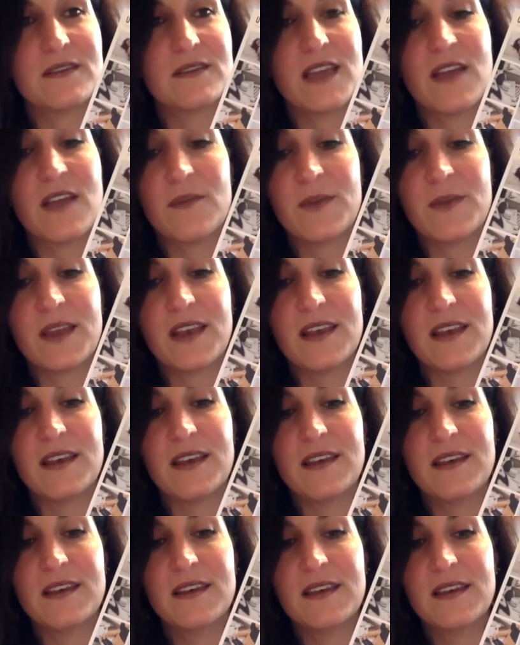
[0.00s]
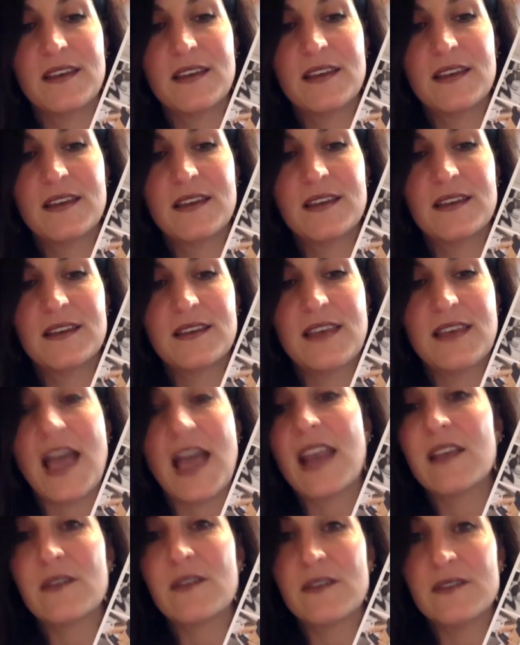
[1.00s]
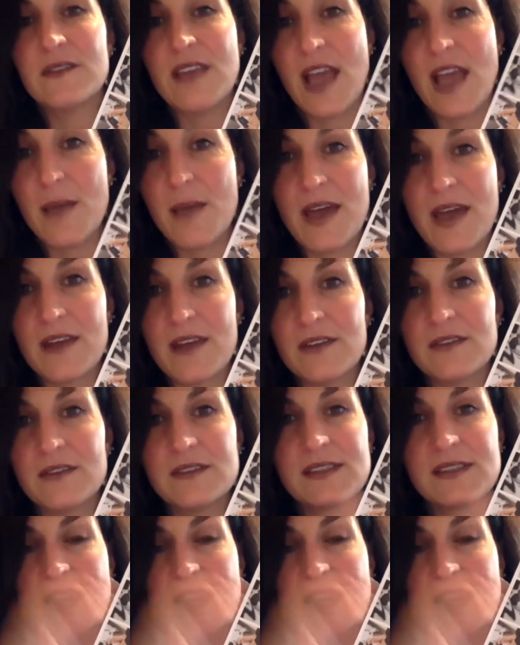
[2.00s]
been not models,